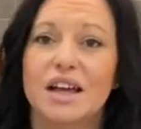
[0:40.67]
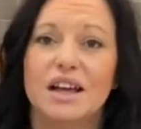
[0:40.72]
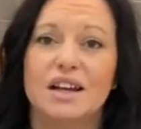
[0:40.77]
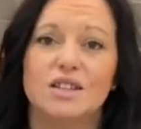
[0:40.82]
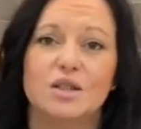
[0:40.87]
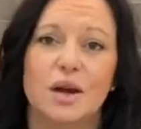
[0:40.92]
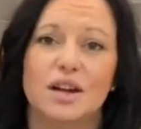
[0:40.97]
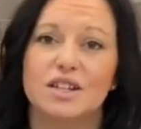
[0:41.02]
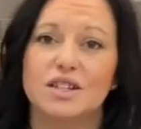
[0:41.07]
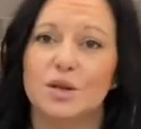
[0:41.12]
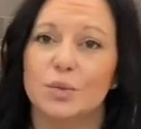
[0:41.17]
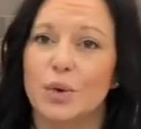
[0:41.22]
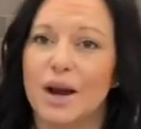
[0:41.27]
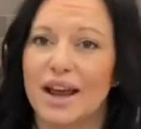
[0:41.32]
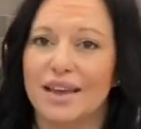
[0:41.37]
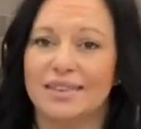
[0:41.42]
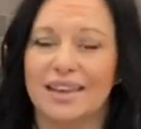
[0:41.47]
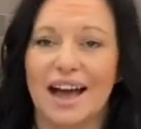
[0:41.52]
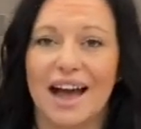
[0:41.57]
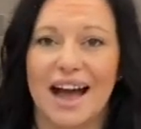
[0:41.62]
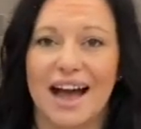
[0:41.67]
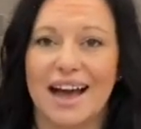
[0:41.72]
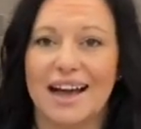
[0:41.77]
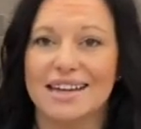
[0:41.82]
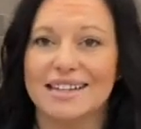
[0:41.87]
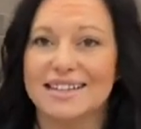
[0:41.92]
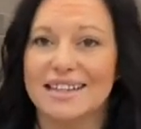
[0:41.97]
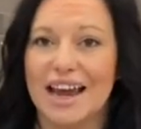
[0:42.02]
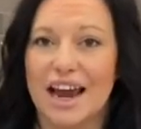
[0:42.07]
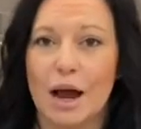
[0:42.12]
So I just ran the hot
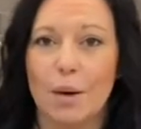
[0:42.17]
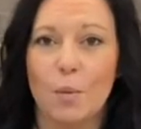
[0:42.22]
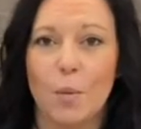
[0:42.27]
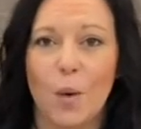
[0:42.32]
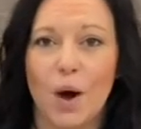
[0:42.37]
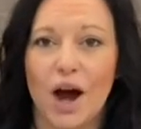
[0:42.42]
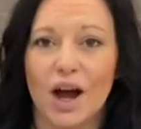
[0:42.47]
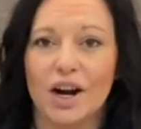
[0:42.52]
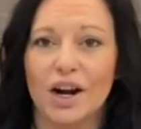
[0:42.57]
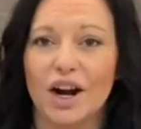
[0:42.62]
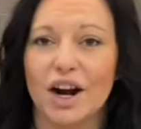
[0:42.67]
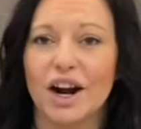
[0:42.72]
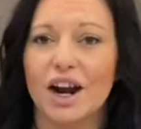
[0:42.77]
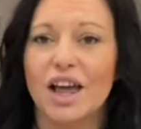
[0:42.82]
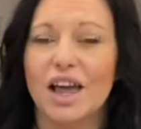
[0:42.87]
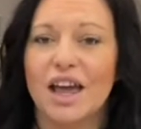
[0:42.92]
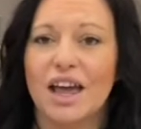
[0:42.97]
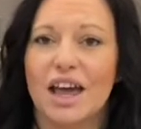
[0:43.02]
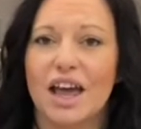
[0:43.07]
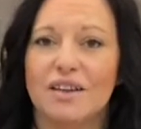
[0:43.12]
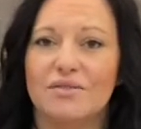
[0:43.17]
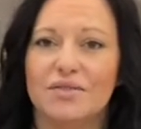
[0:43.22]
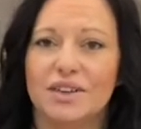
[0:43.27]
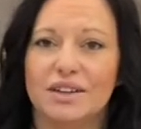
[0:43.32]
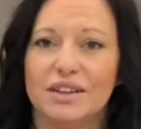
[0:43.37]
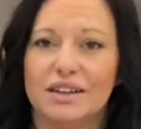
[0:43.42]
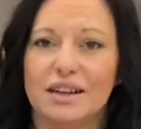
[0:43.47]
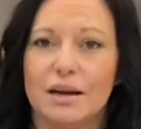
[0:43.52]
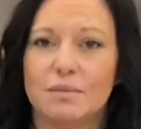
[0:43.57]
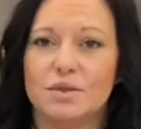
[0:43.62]
tap water and
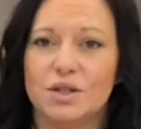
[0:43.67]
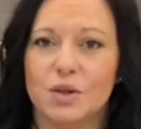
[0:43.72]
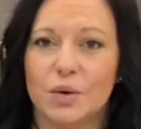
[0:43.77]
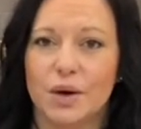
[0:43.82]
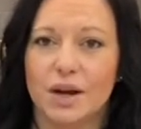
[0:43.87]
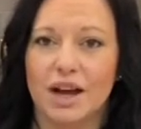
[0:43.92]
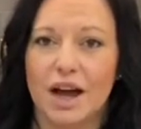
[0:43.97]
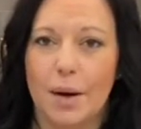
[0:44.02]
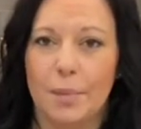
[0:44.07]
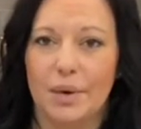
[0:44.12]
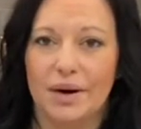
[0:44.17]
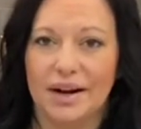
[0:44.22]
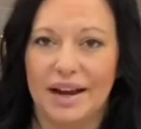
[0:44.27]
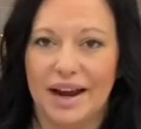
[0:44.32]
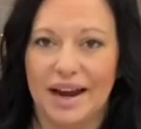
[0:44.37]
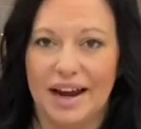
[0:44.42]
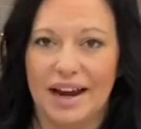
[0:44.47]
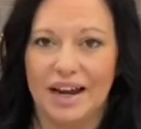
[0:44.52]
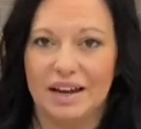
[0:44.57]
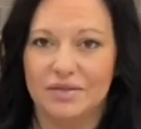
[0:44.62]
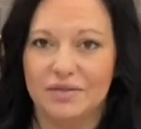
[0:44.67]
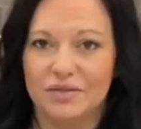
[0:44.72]
filled it up to a cup and a half.